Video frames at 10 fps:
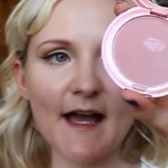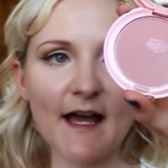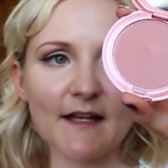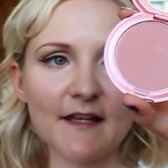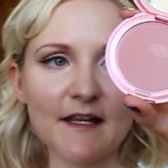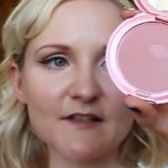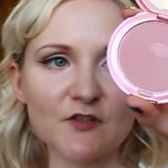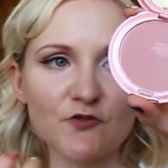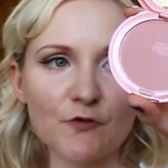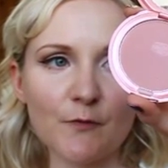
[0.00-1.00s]
and it's
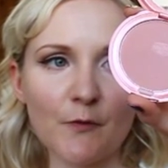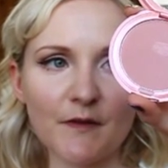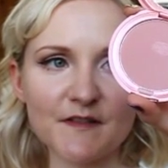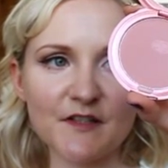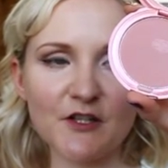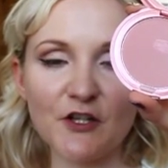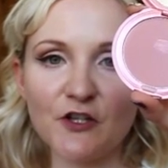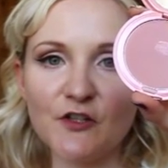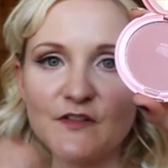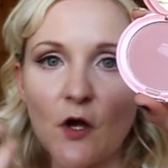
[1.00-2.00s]
a durable one, so you
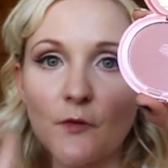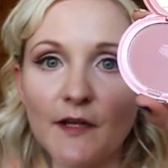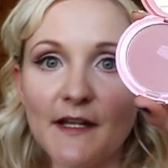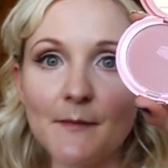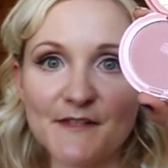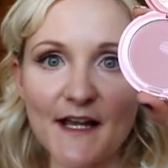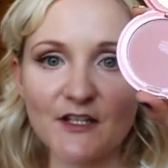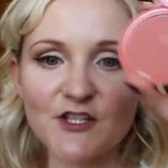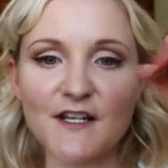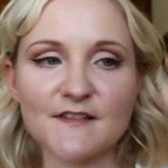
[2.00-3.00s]
can use it on the lips
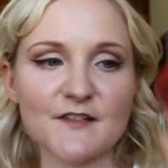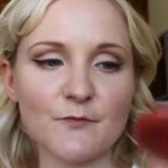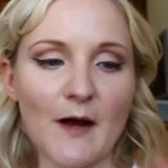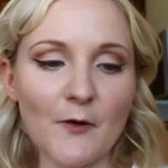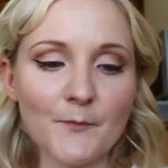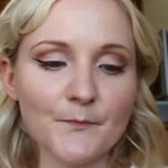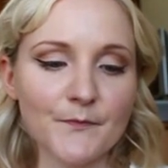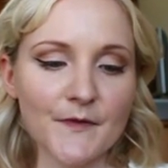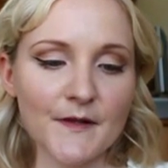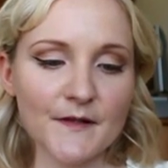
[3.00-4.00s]
and cheeks as well.
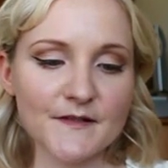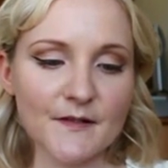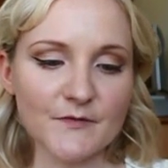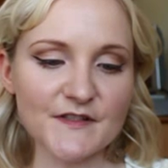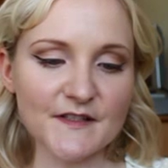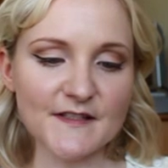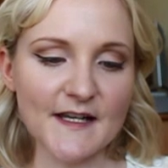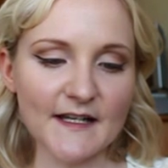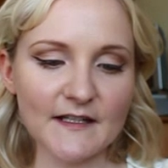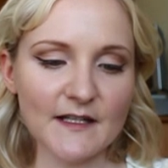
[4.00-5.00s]
So I'm just going to
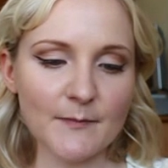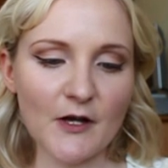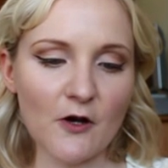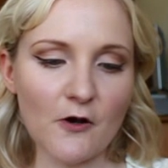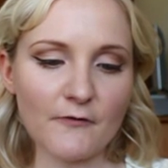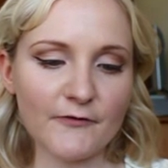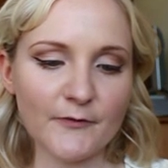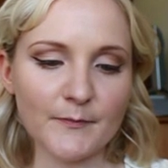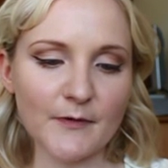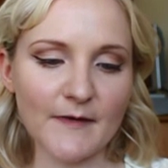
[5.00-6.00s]
take a little bit
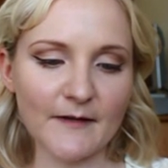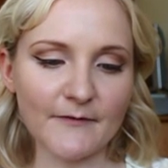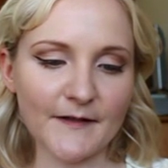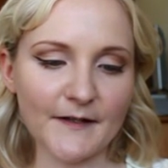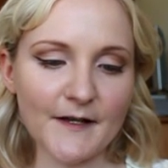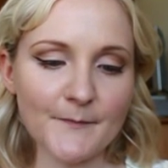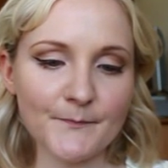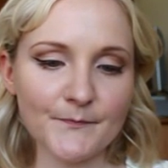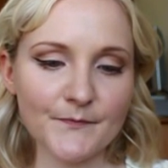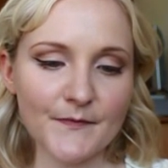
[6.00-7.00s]
off my ring finger
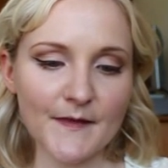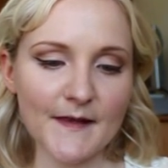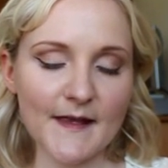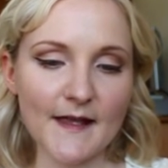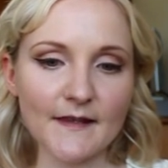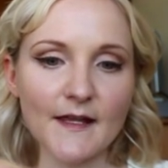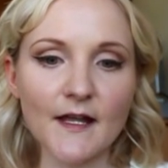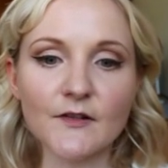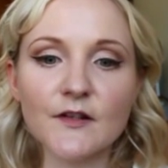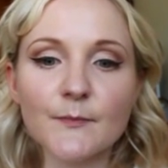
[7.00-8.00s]
and
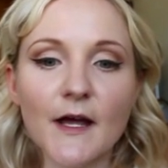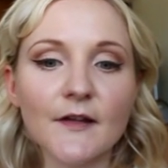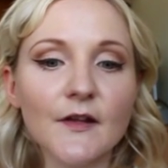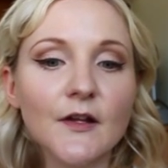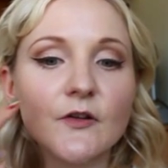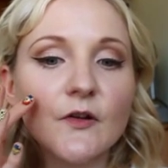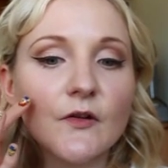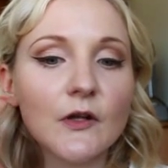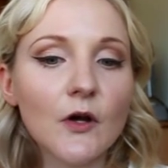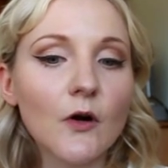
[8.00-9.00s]
then just pat it
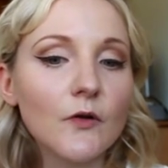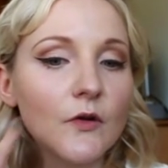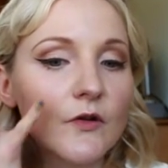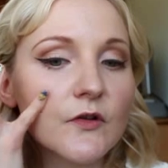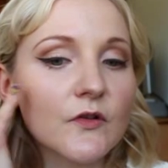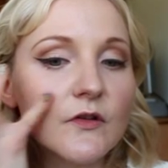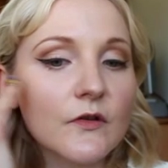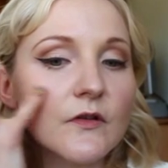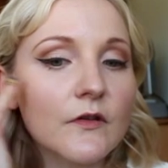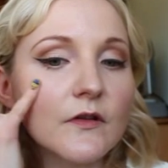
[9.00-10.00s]
just along
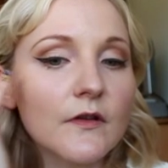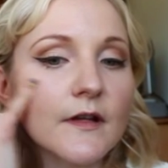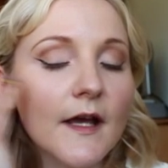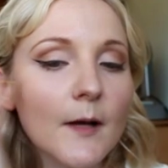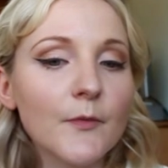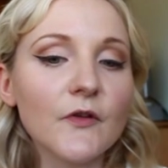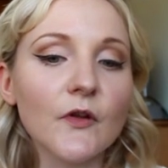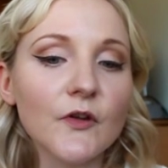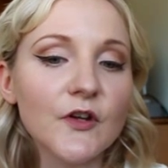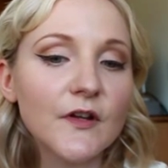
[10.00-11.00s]
the apples
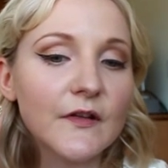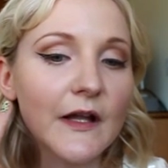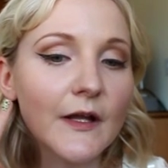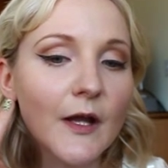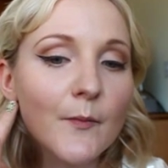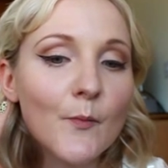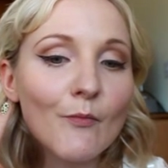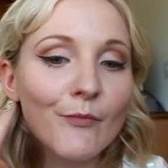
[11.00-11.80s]
of the cheek slightly.